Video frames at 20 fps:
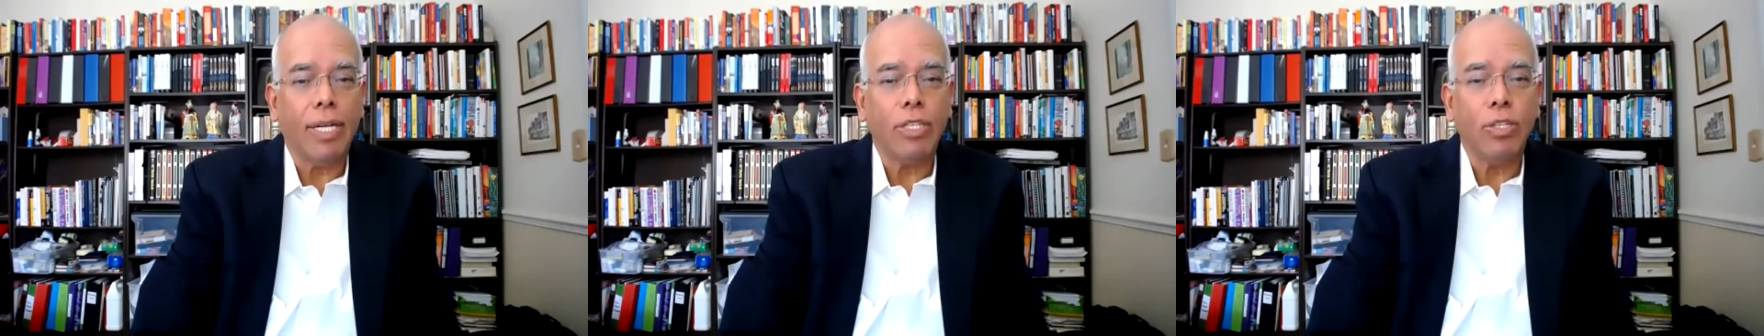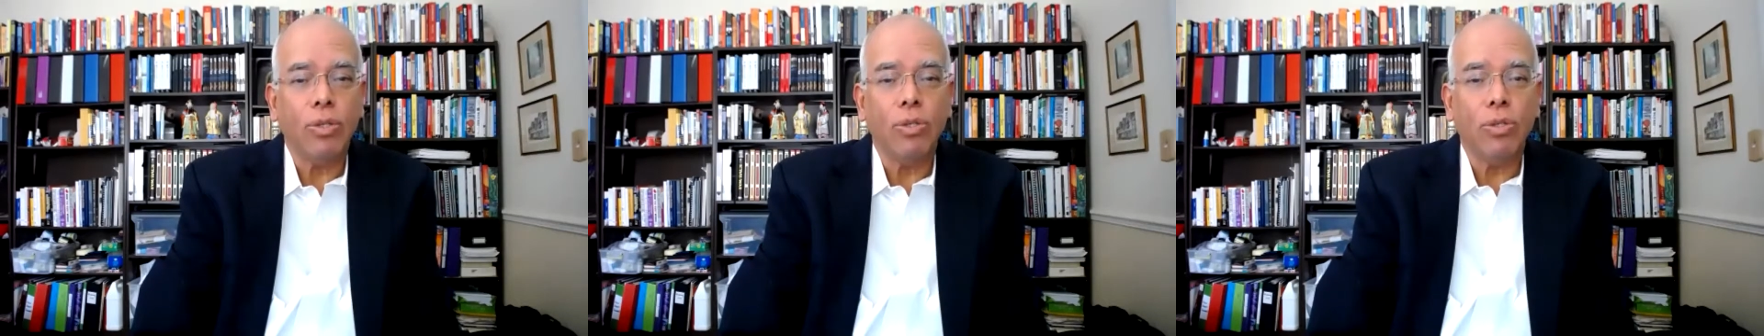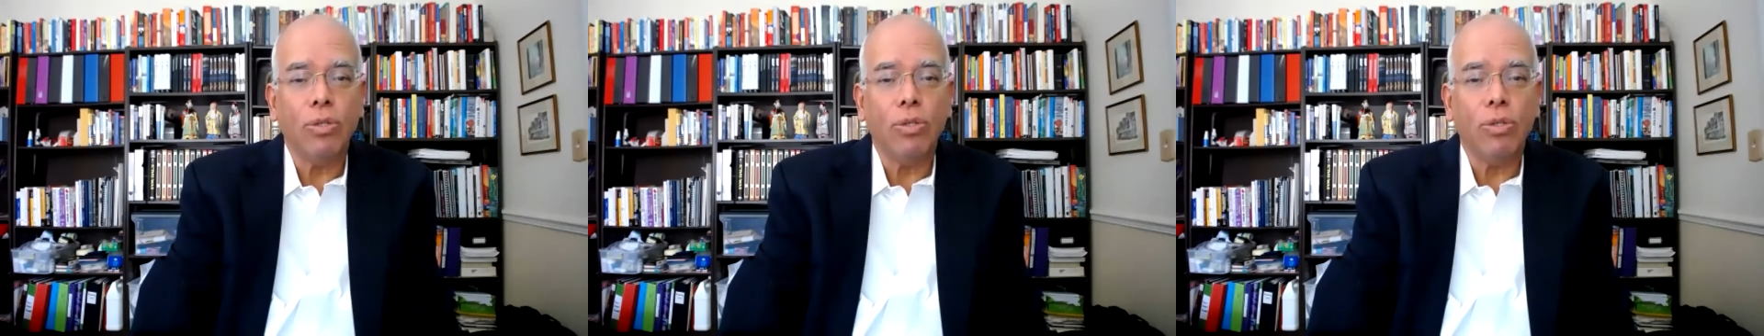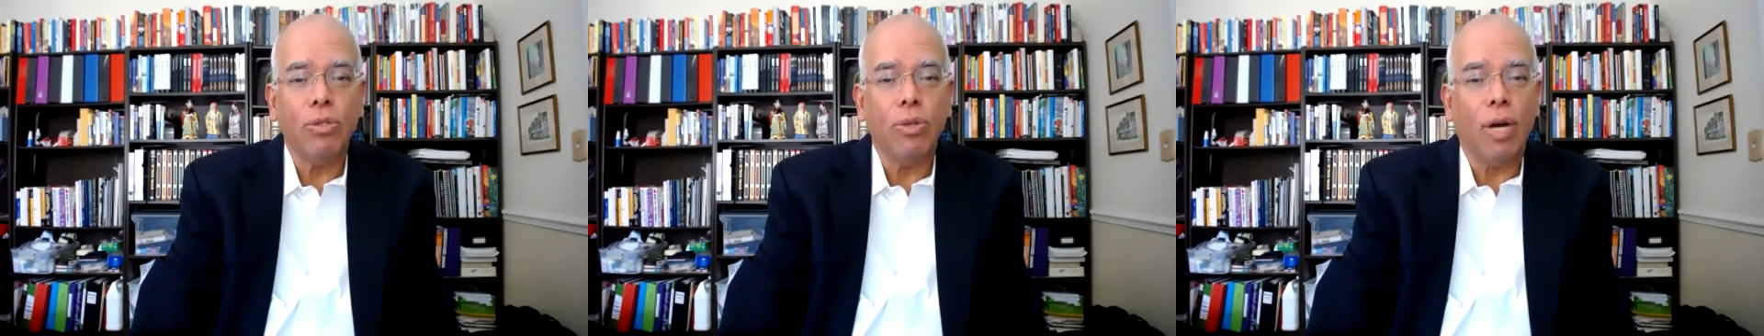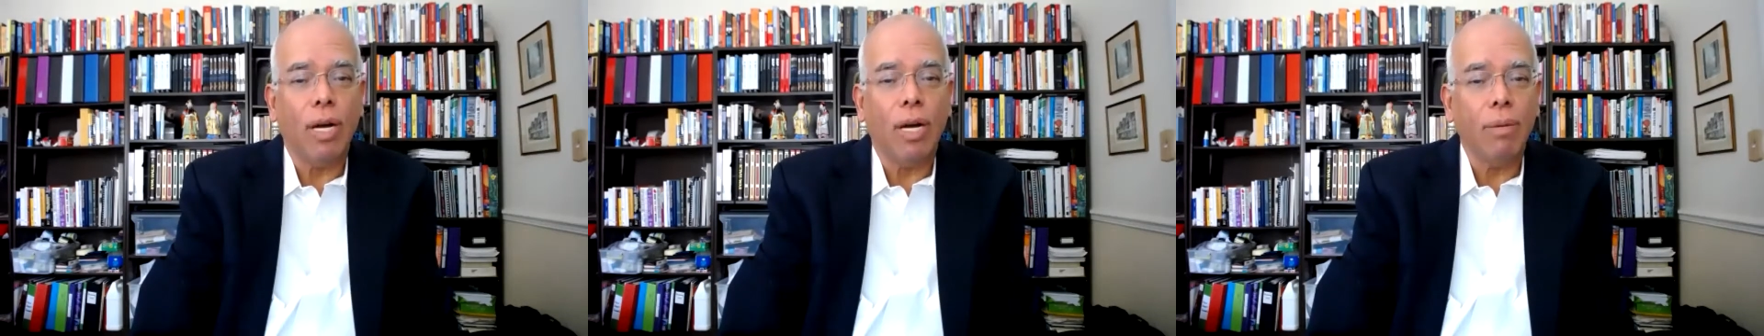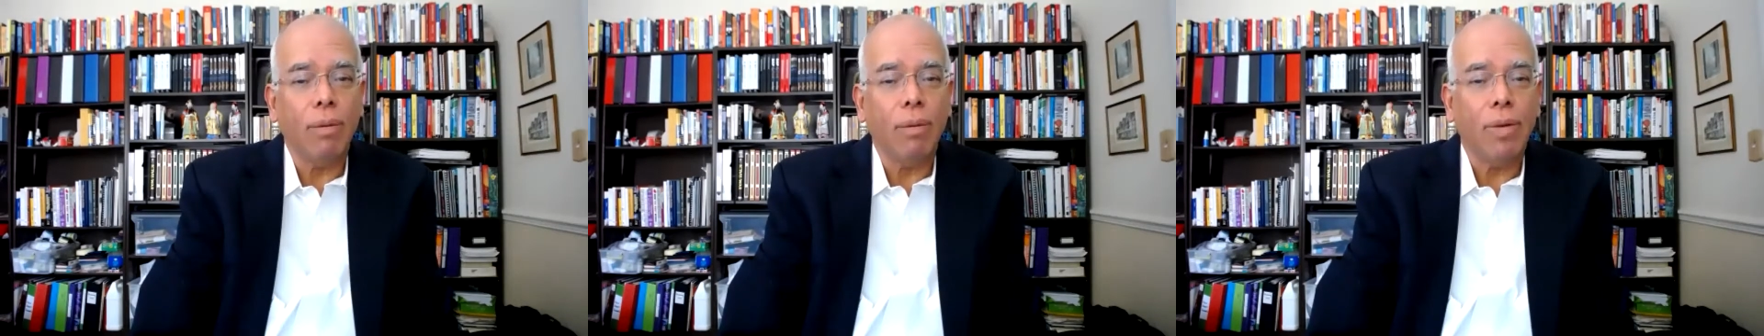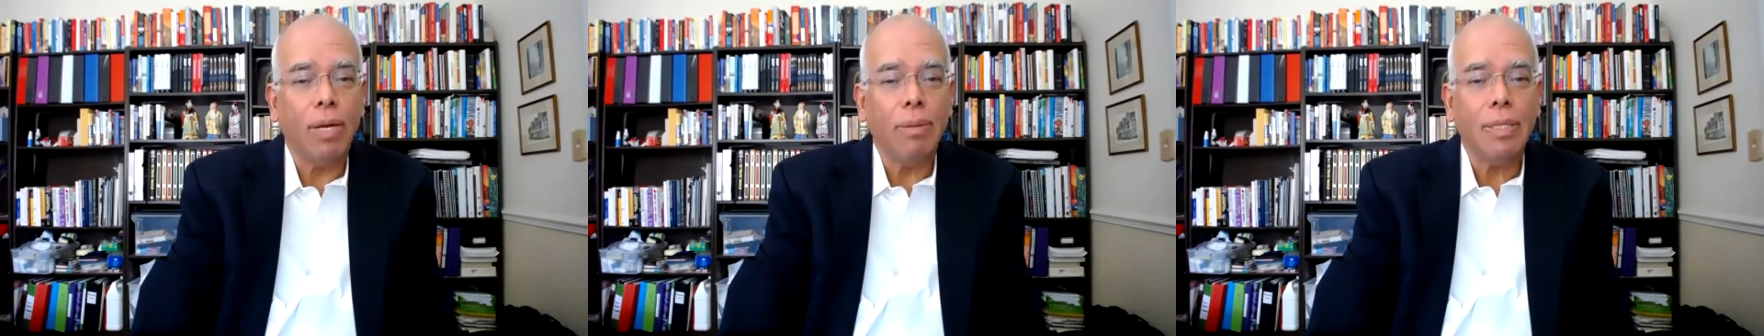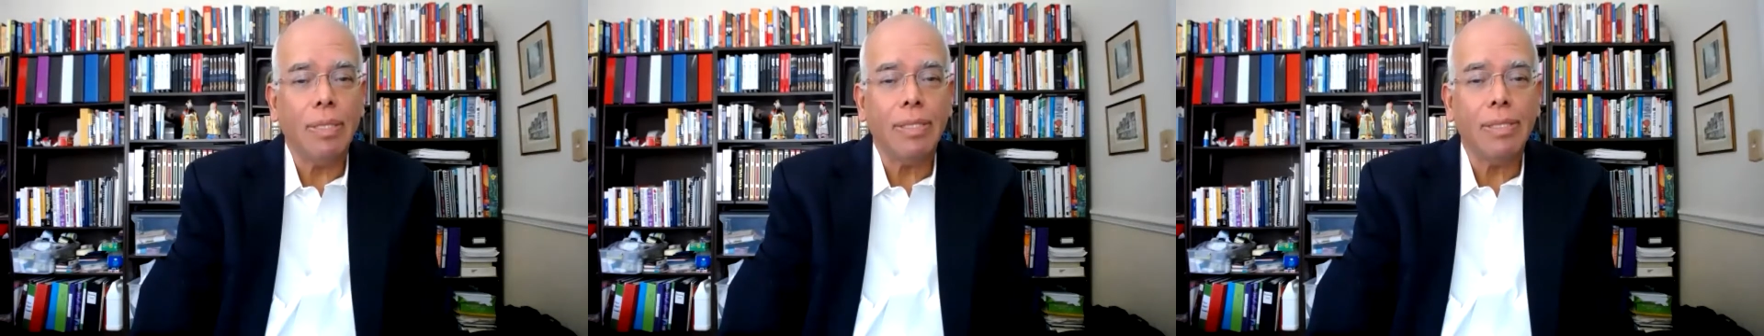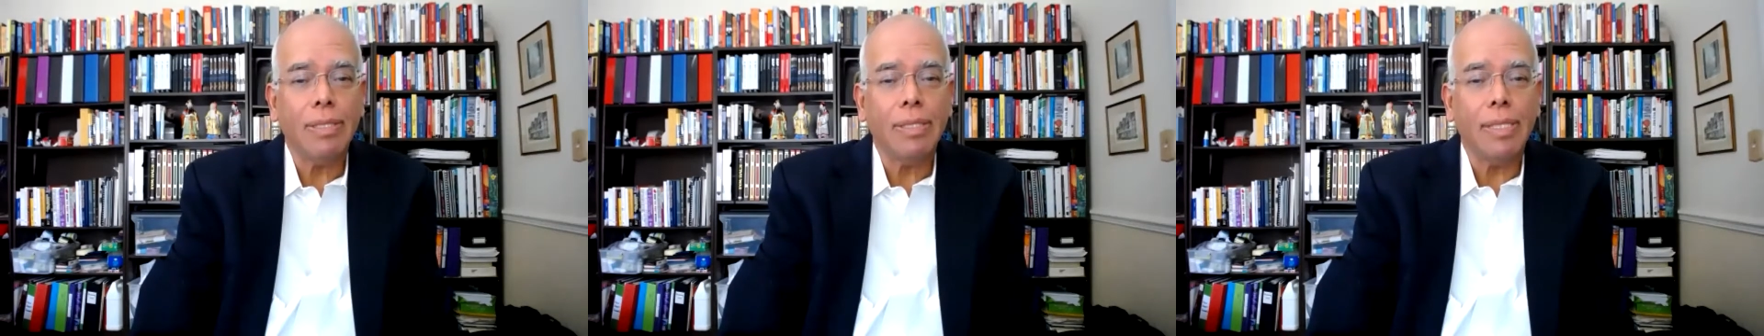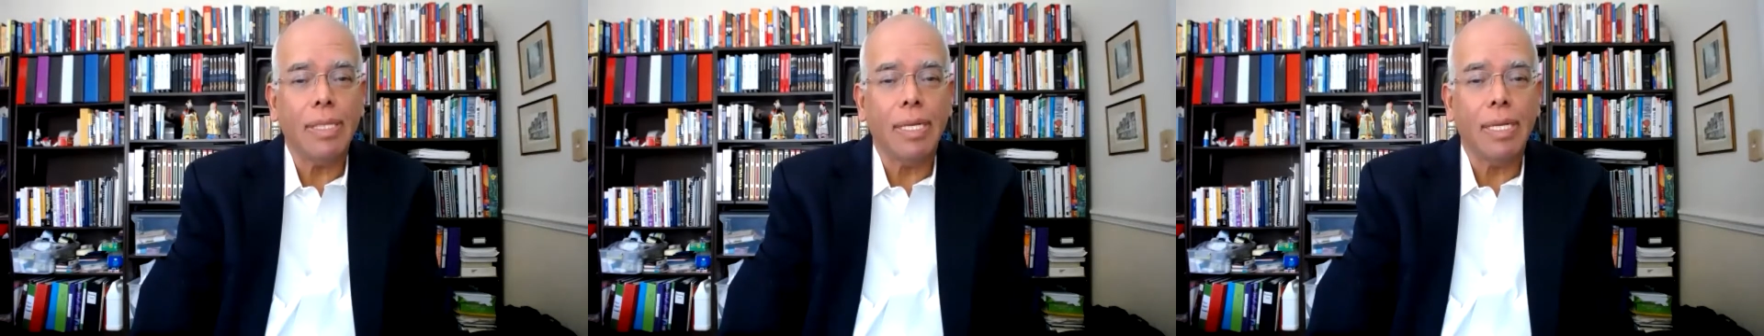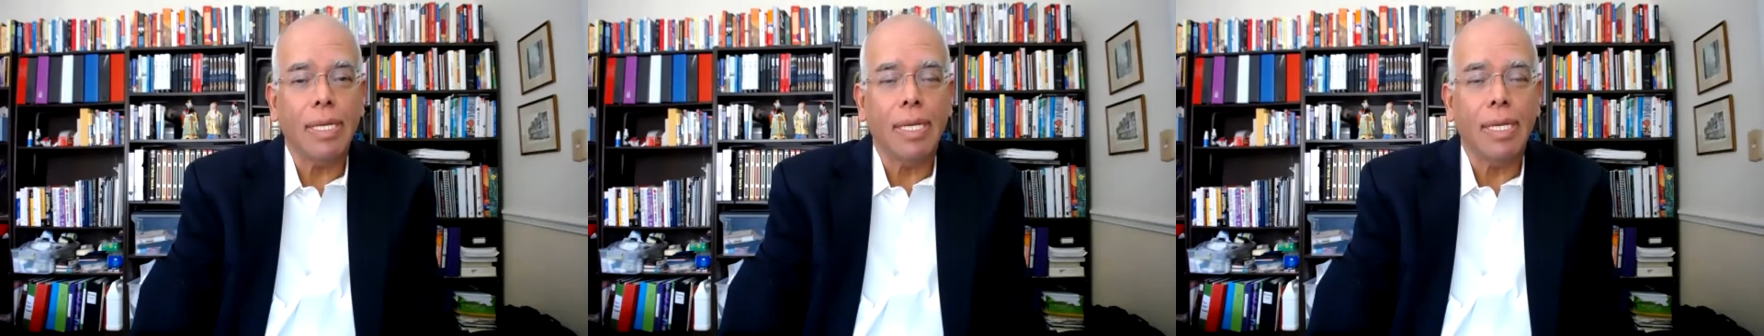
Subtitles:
to on-premise